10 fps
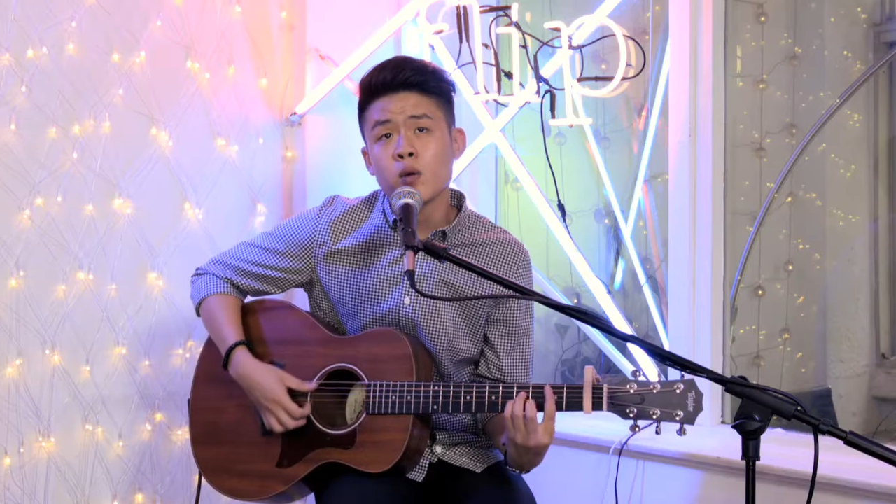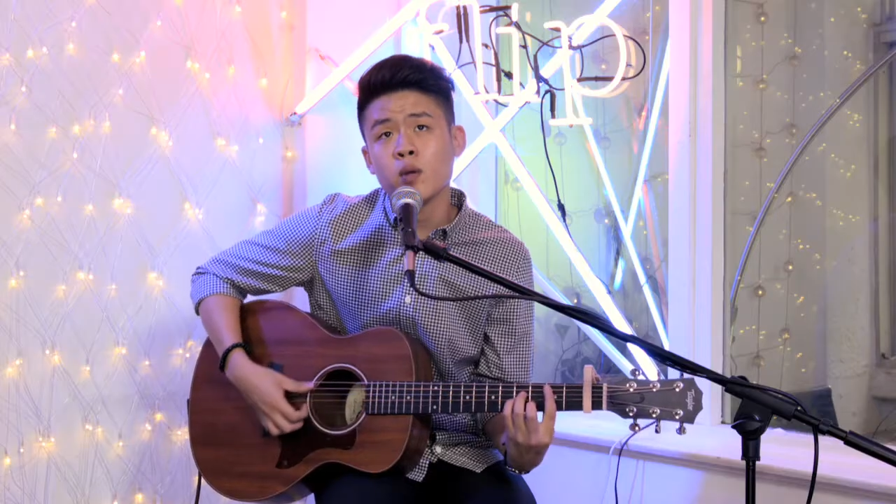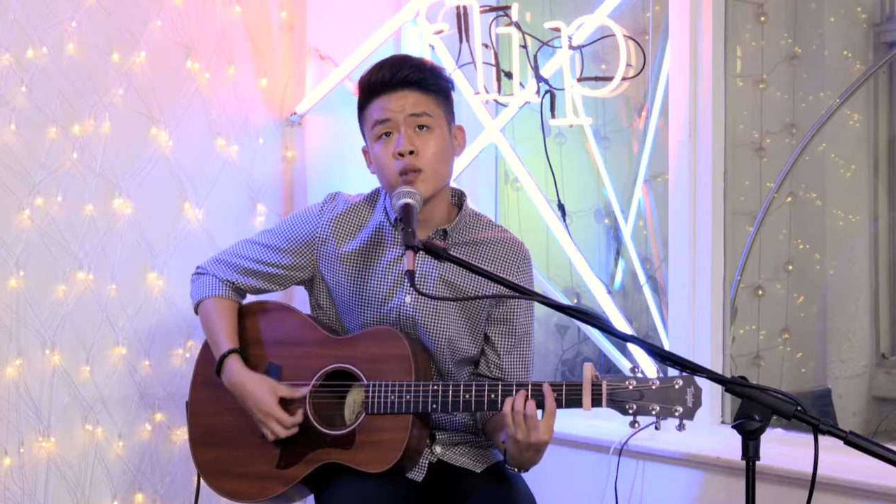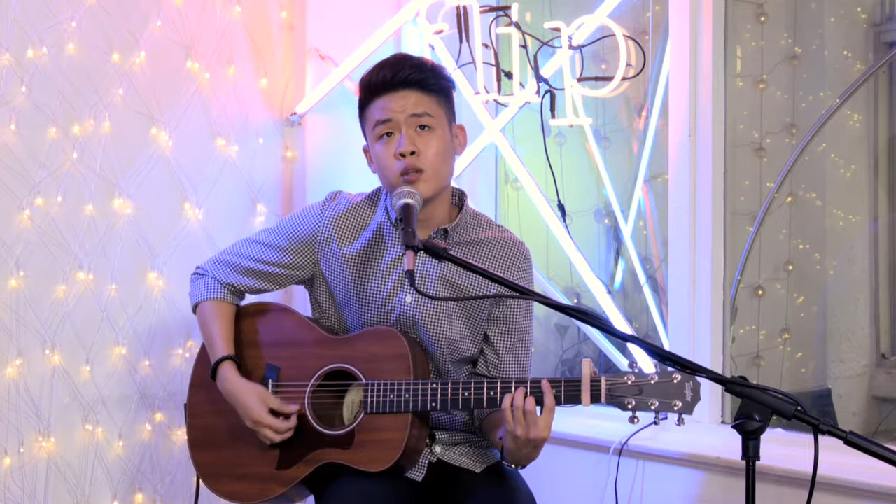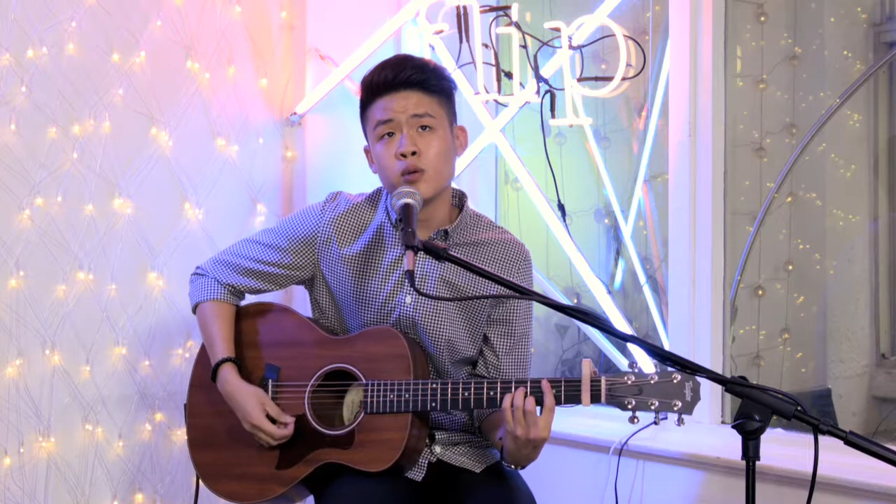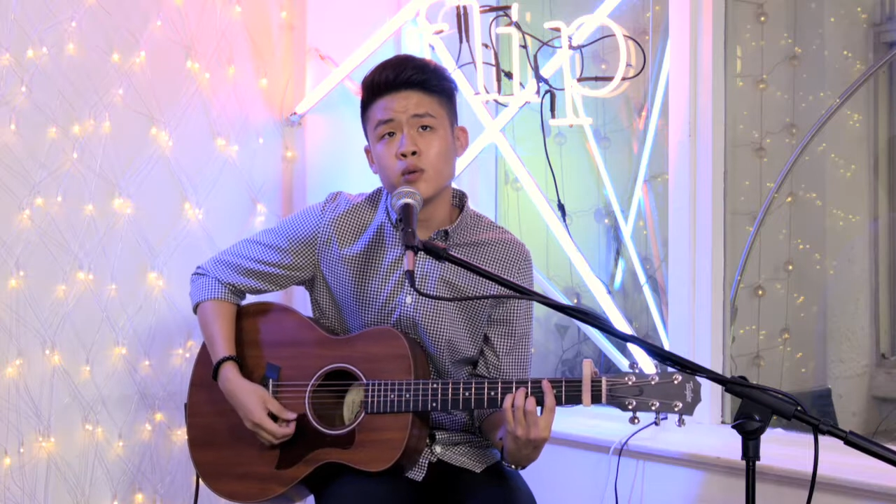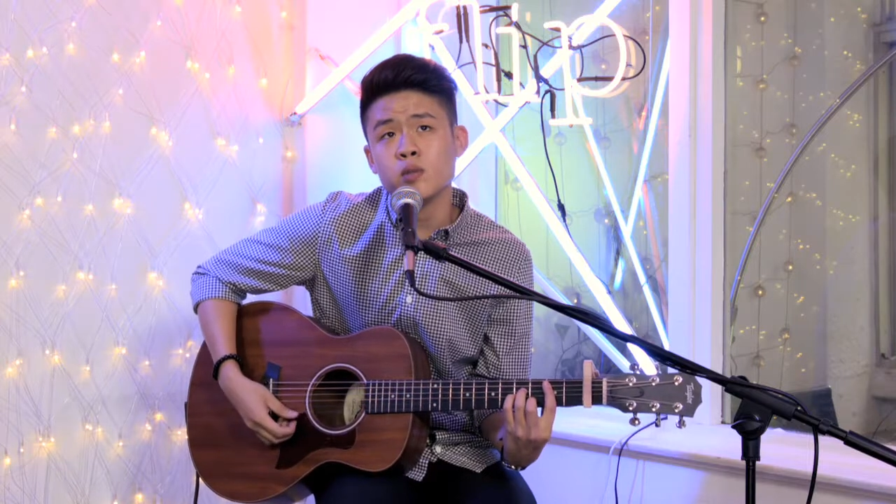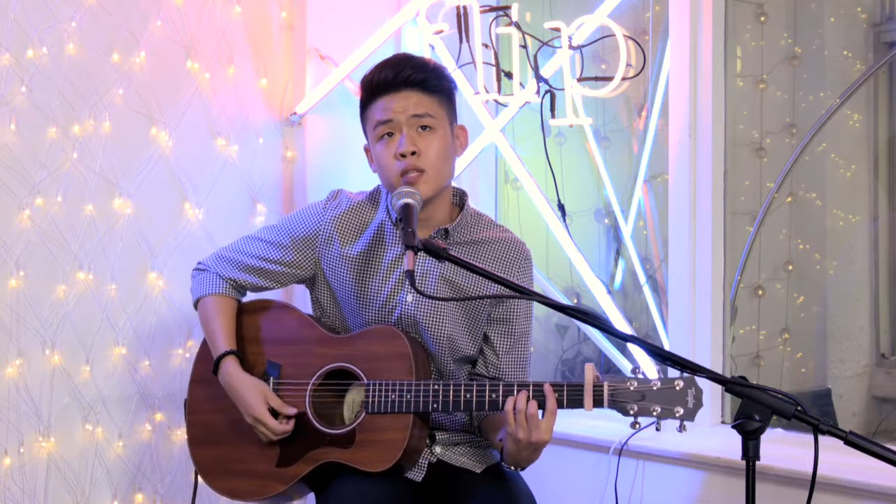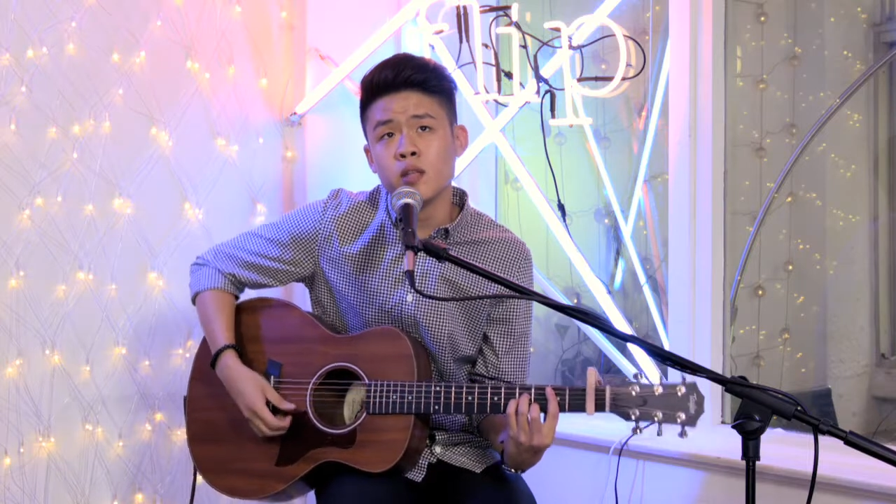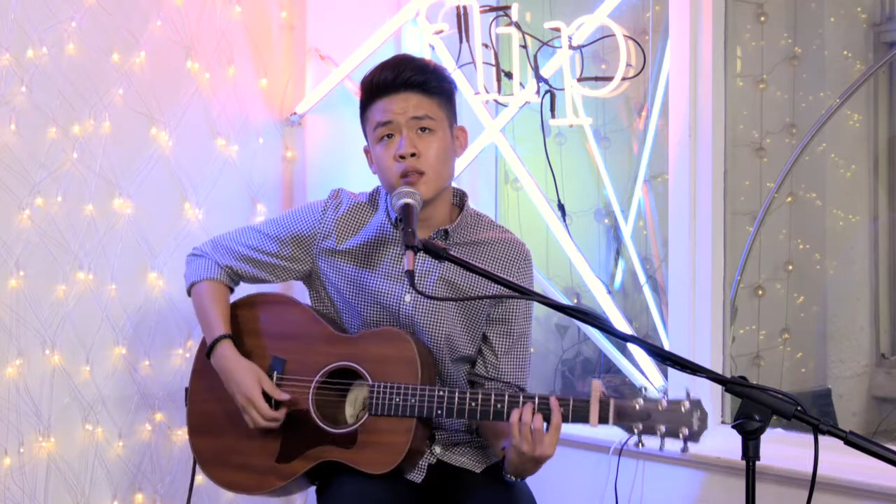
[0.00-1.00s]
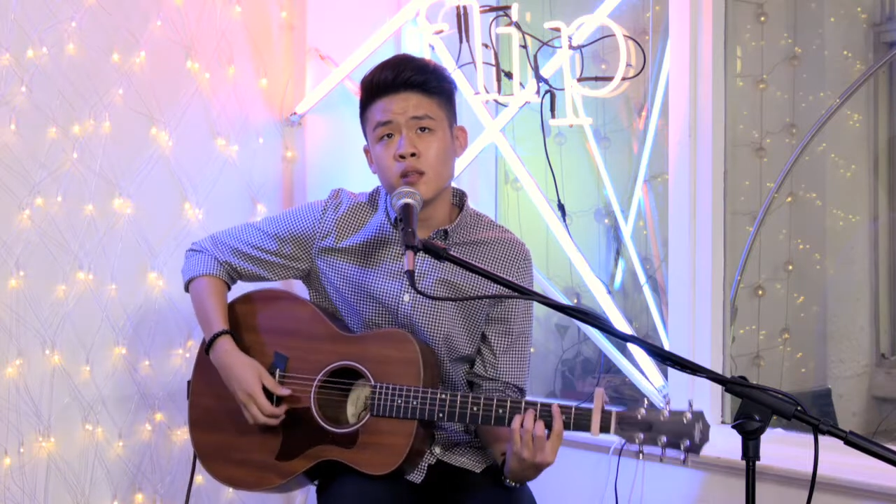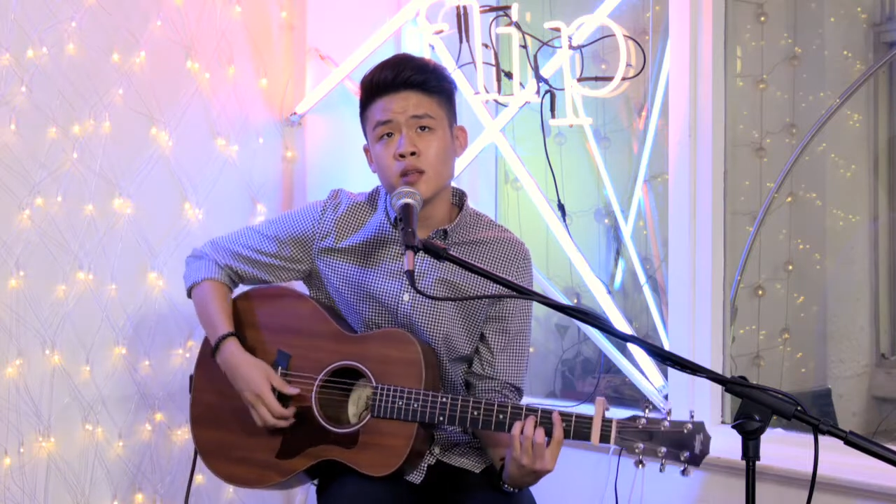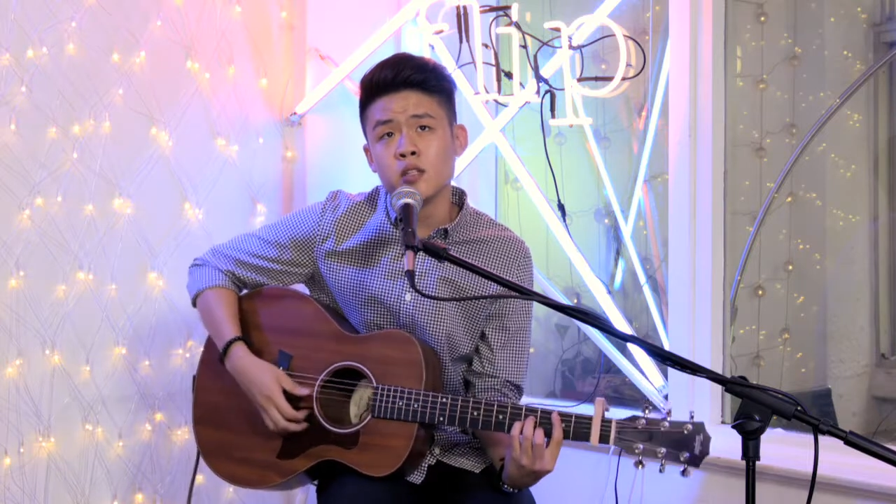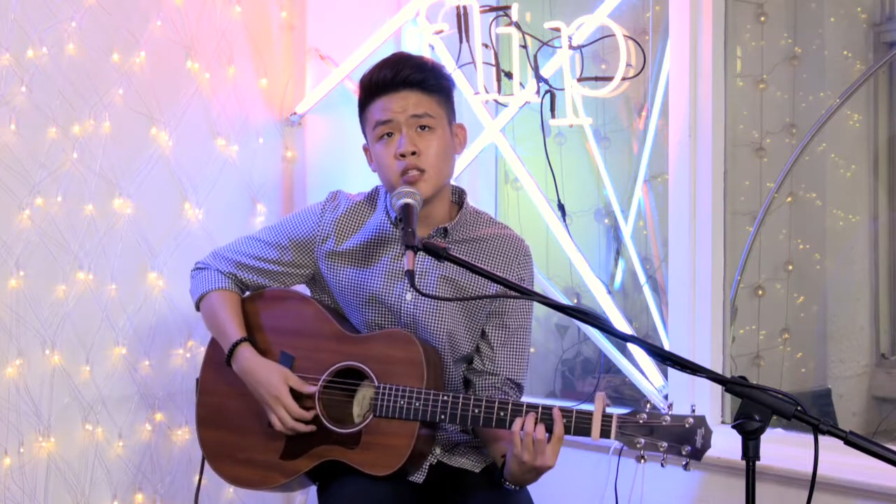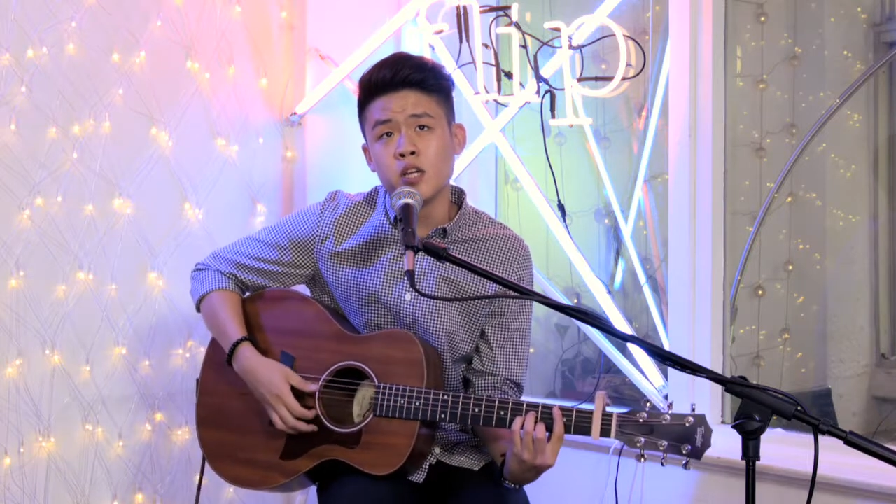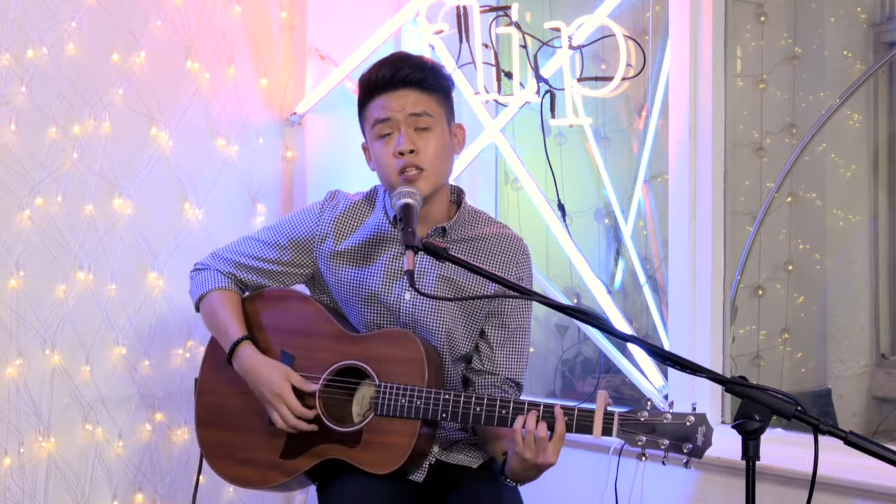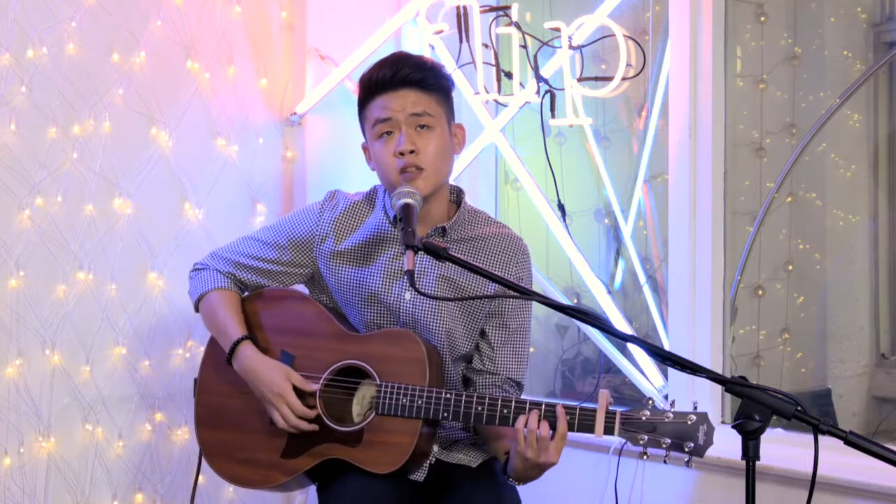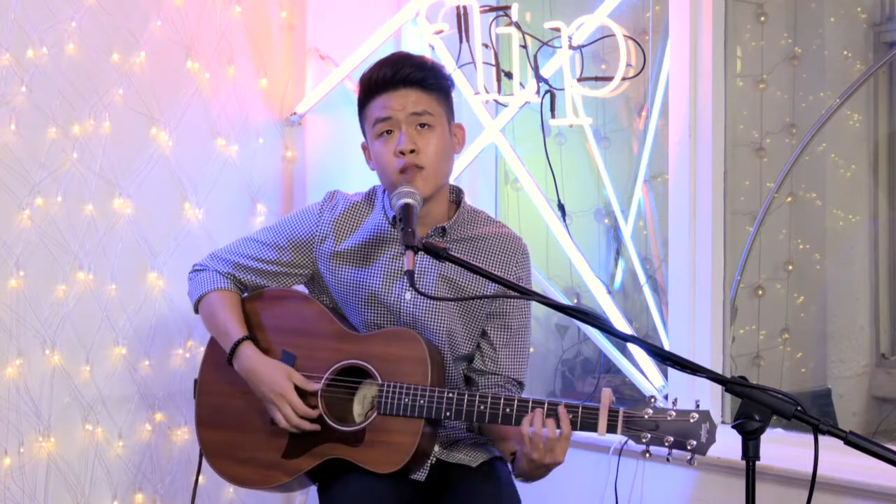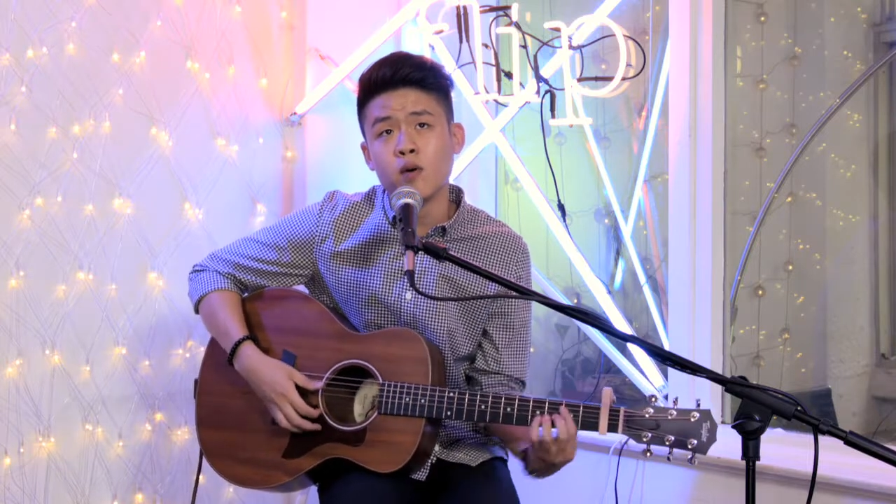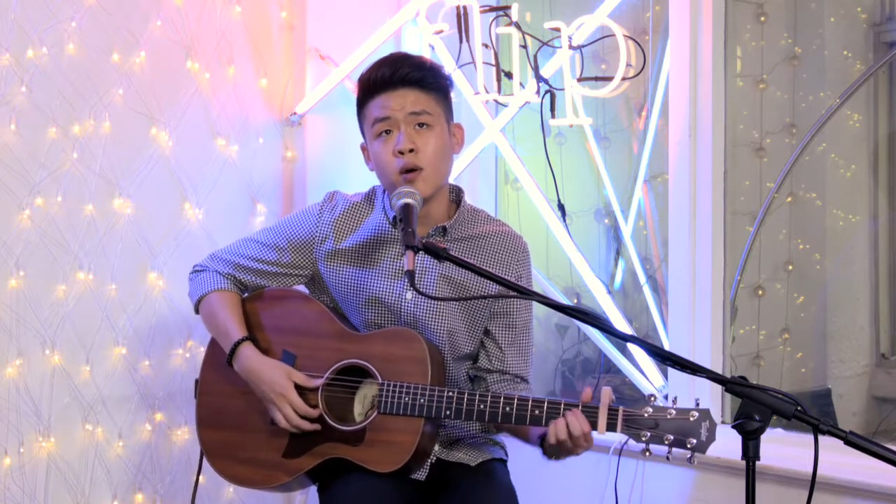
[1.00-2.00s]
Quit using the
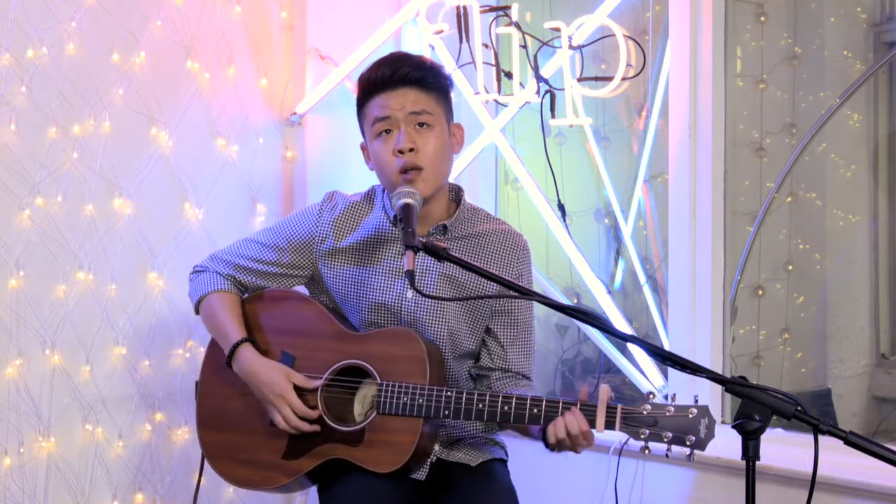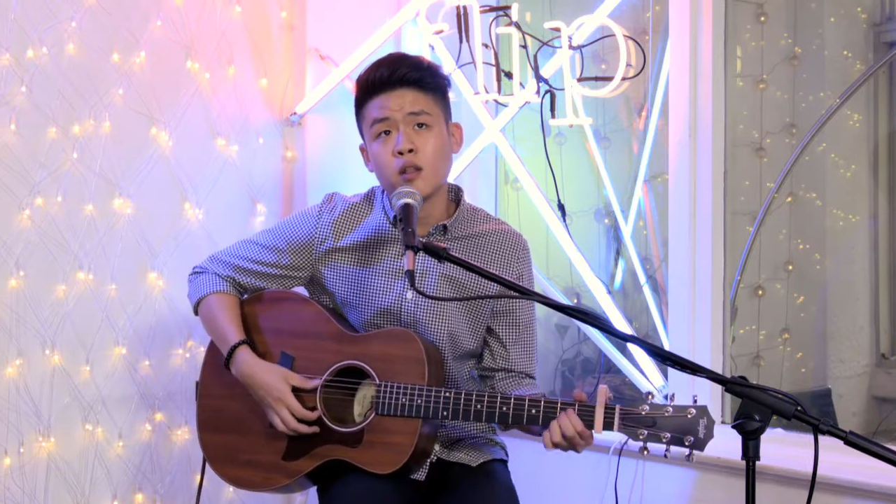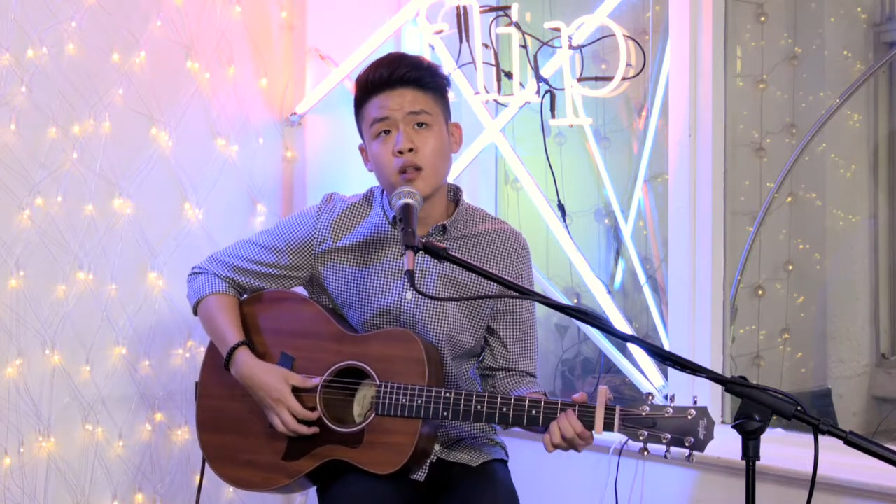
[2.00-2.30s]
sheets for